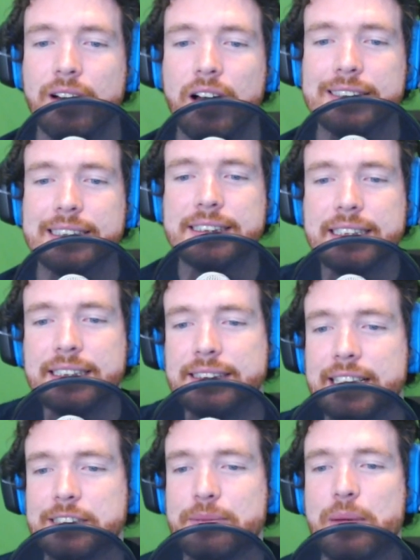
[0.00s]
Zassine
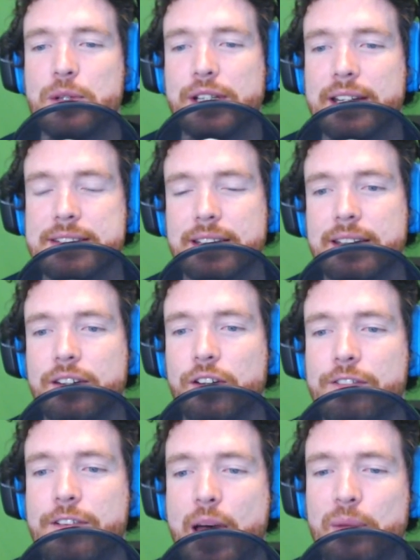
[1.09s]
says maybe you get to kill
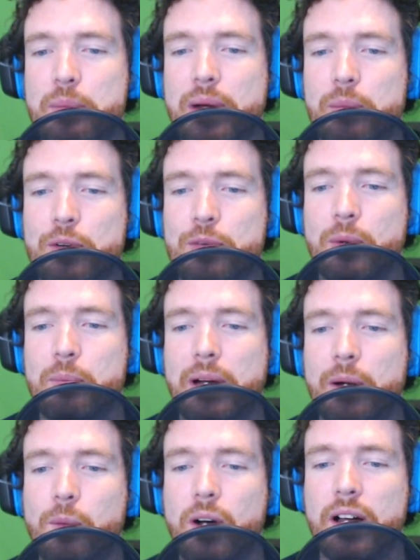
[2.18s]
the family members one
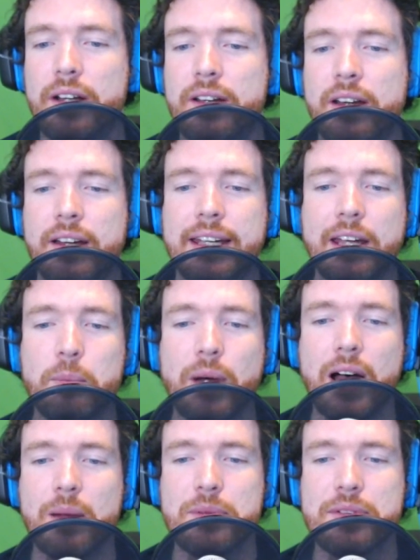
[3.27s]
by one. King
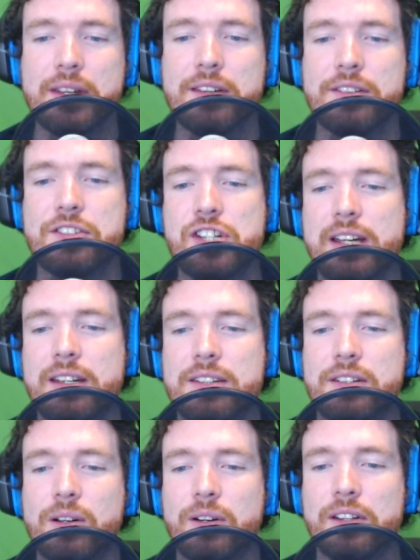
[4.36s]
Bob says Jake
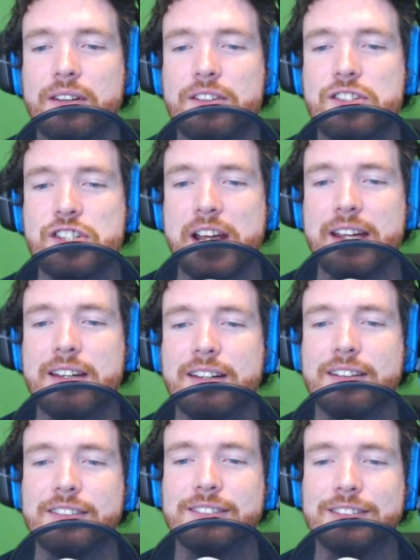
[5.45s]
is going... Jake?
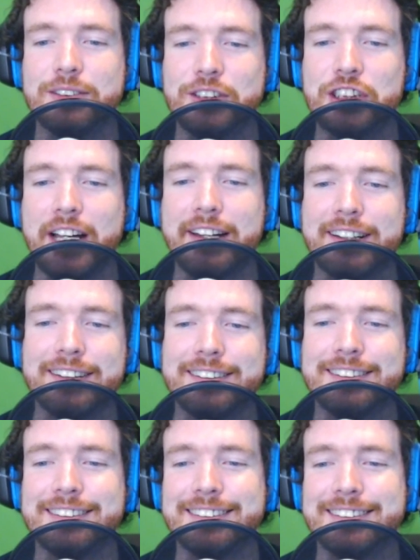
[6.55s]
Who's Jake?